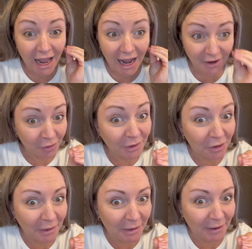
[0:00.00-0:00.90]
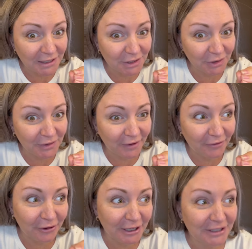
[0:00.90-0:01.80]
I normally don't make it past 35
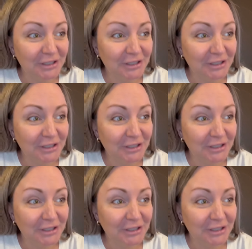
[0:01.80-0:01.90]
weeks.